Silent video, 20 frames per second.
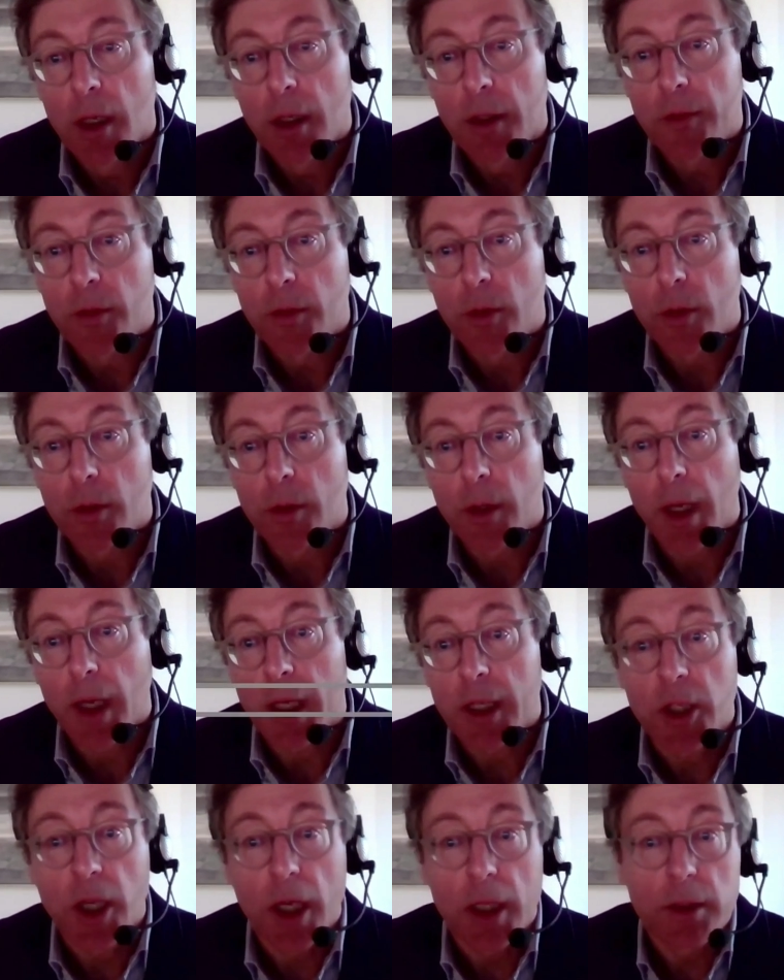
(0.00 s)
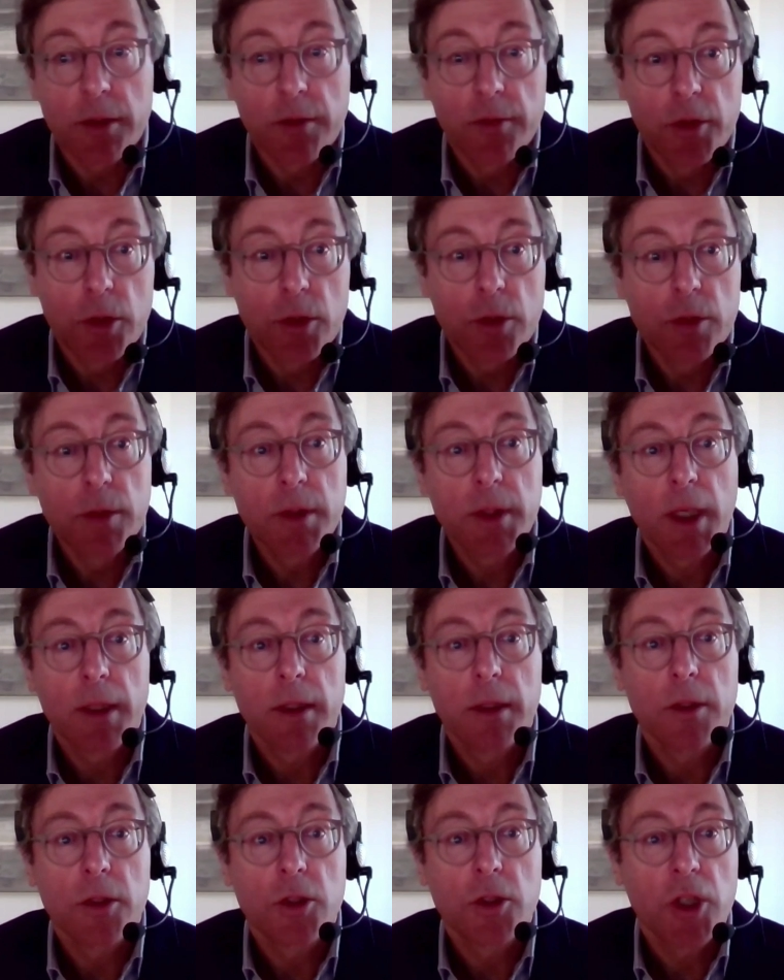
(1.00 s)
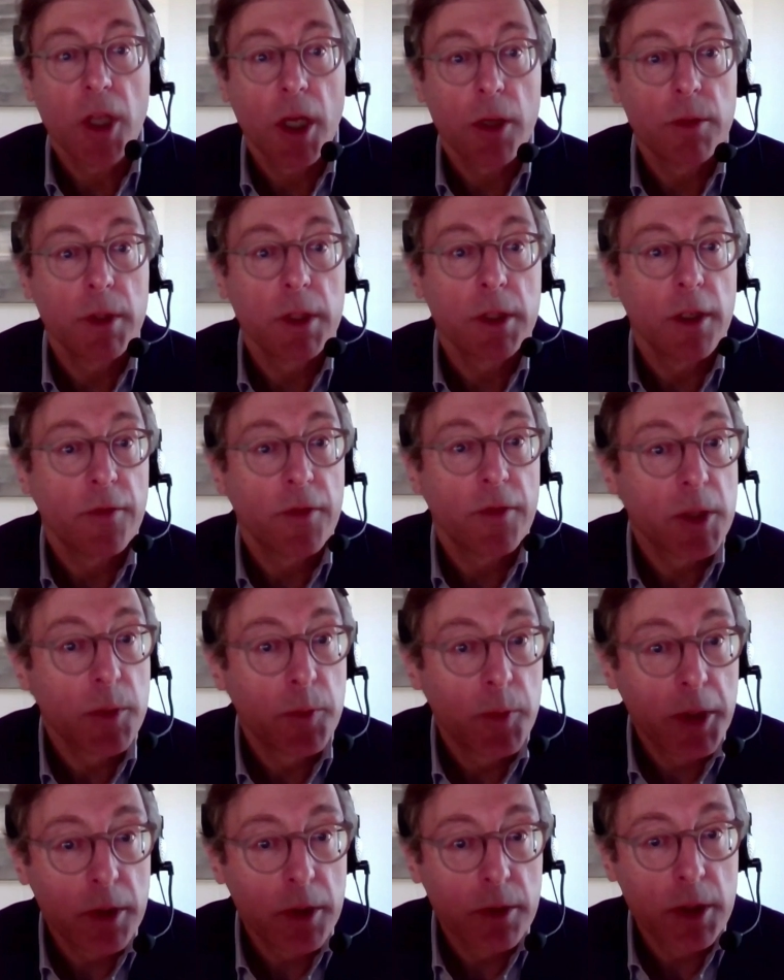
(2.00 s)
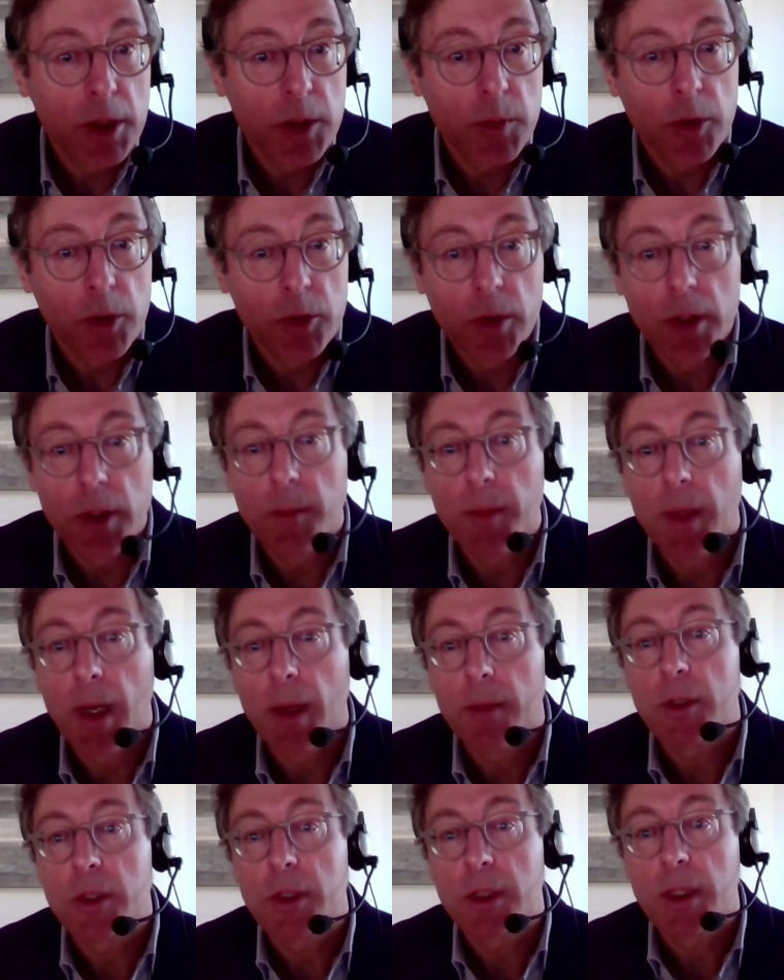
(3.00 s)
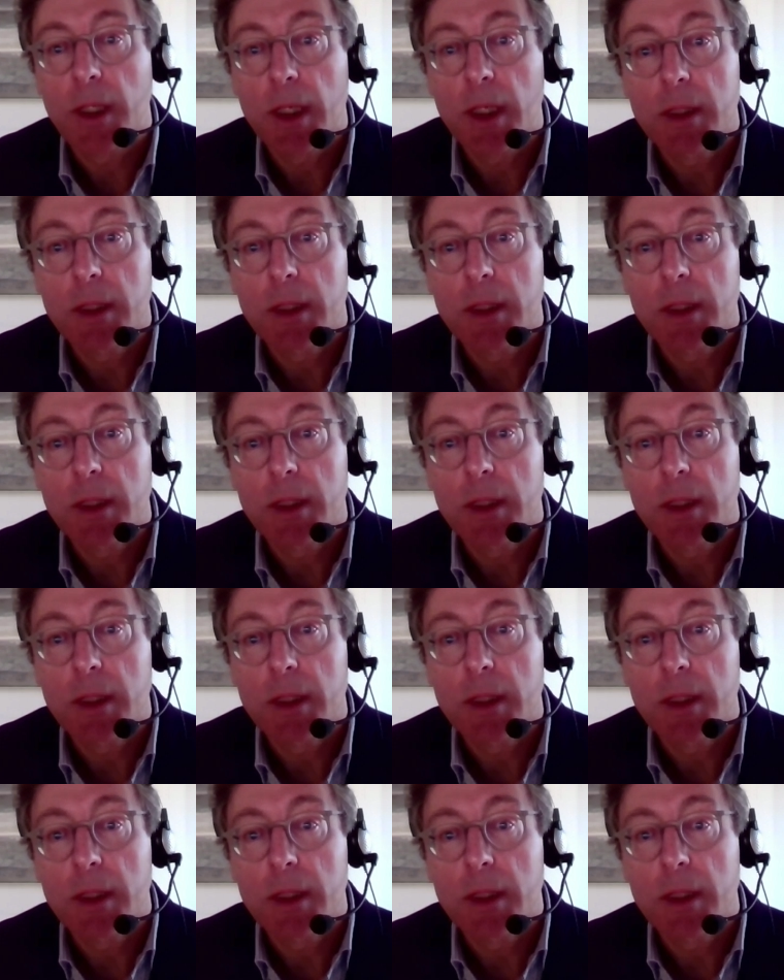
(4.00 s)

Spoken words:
for exchange of views and the sharing of experience between the member states,